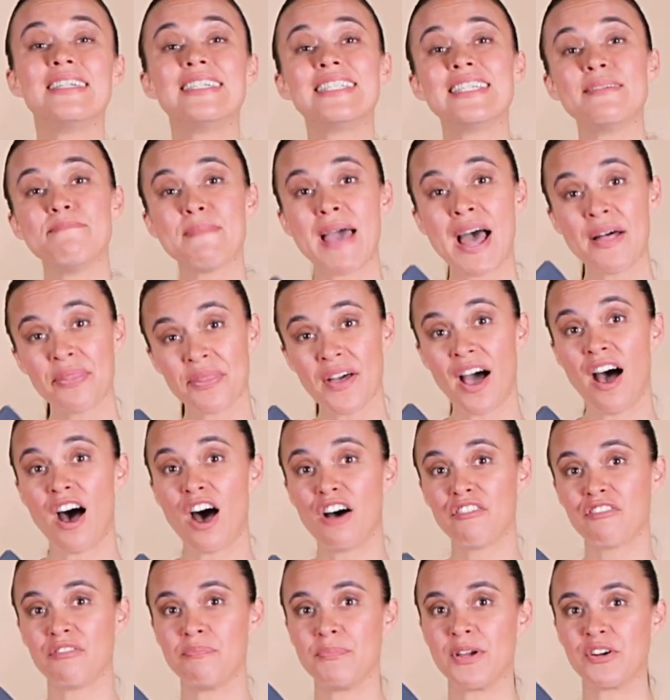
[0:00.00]
To mount the
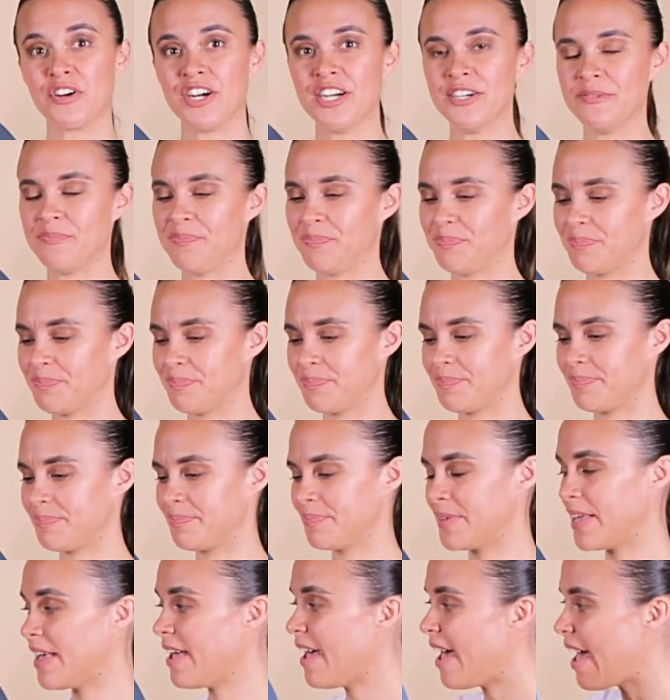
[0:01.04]
half mirror,
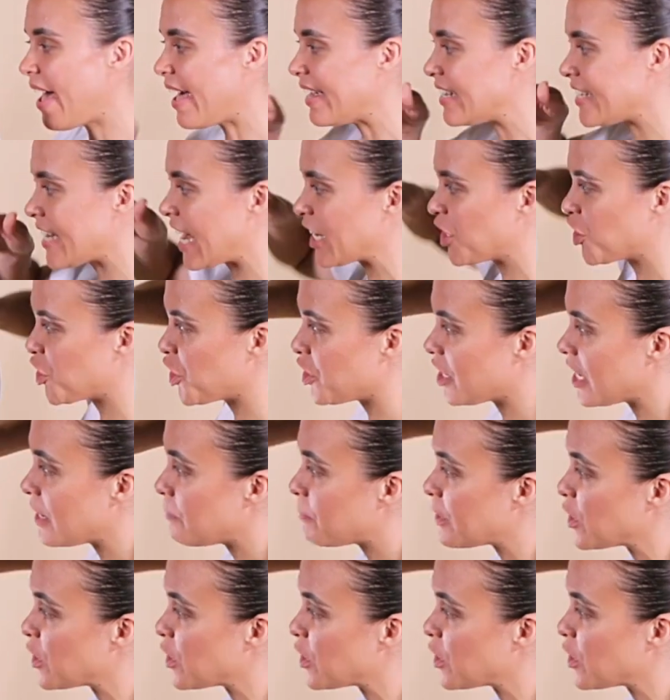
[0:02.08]
attach it in